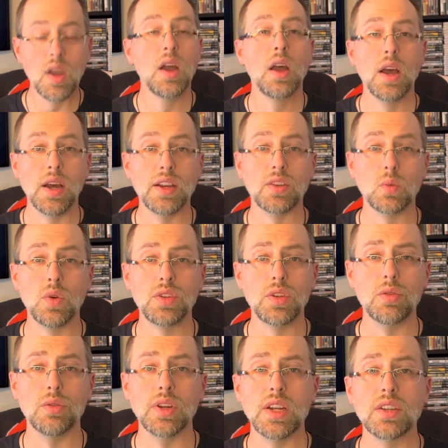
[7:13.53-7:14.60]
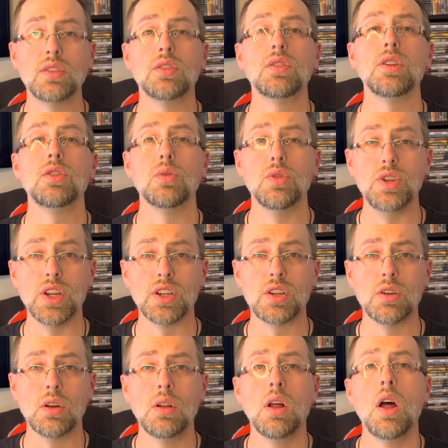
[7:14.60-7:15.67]
And it's Wizardry. It's just a
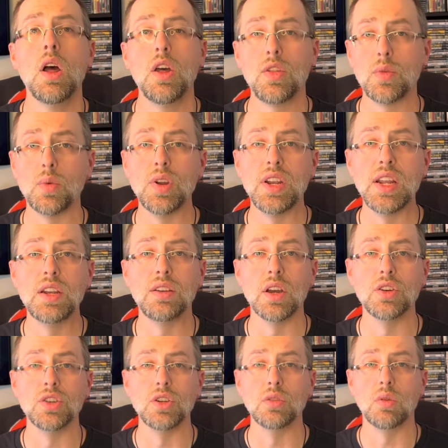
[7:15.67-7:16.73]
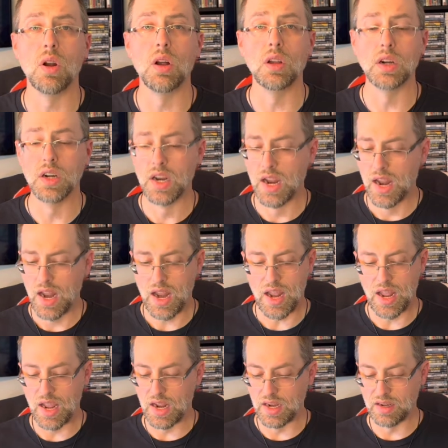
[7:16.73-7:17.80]
traditional 3D dungeon crawler,
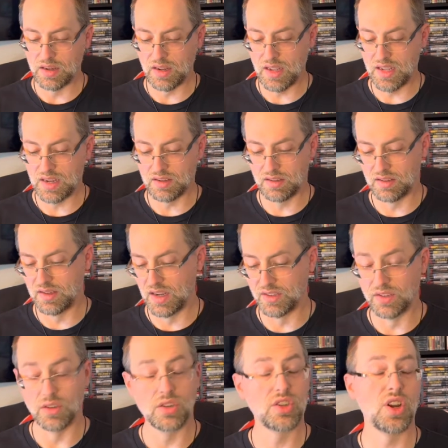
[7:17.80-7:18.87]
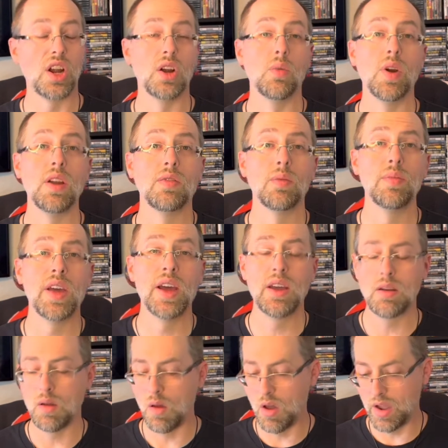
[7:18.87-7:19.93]
and it doesn't shy away from that,
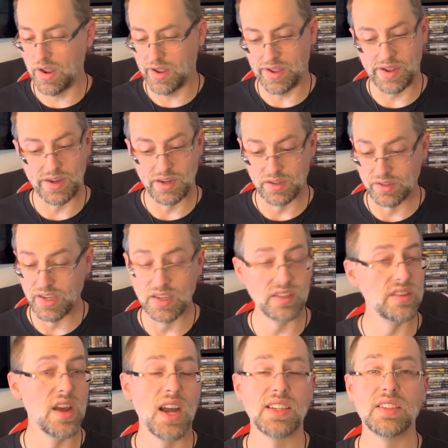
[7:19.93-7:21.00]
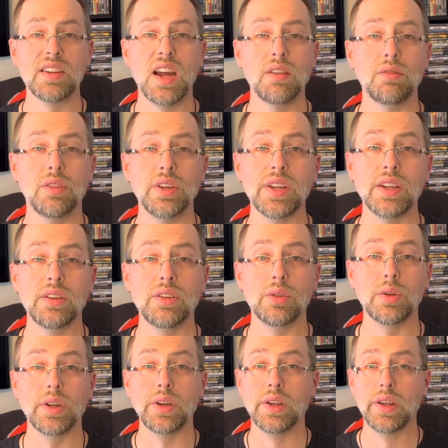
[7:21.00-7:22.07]
and it leans nice and heavily into it.